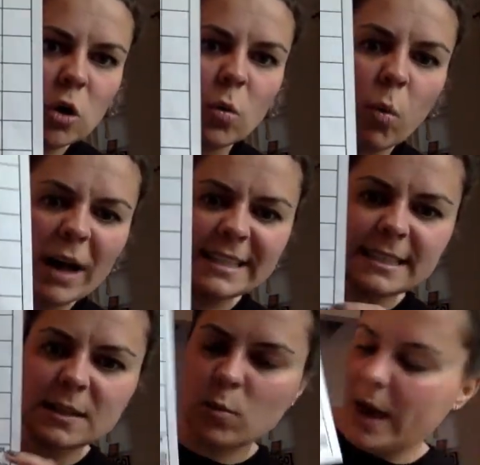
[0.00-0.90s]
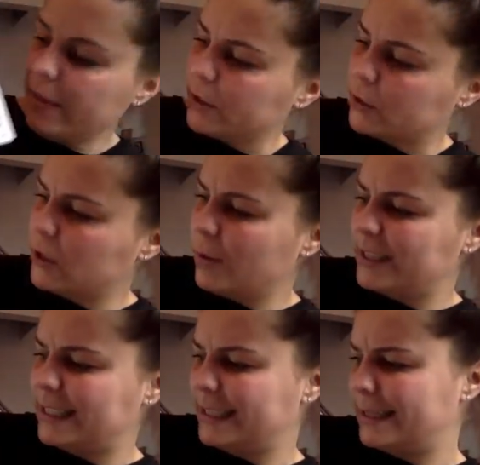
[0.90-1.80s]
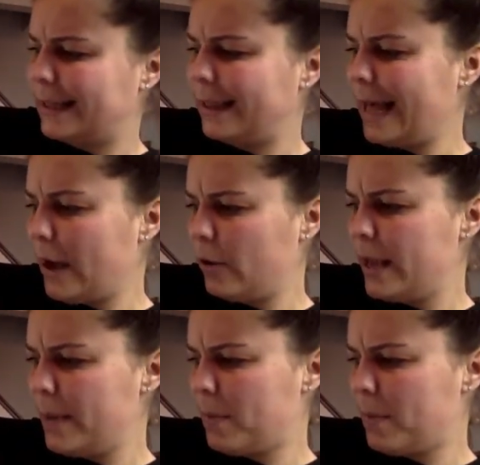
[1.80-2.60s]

What's the weather? So it says cloudy,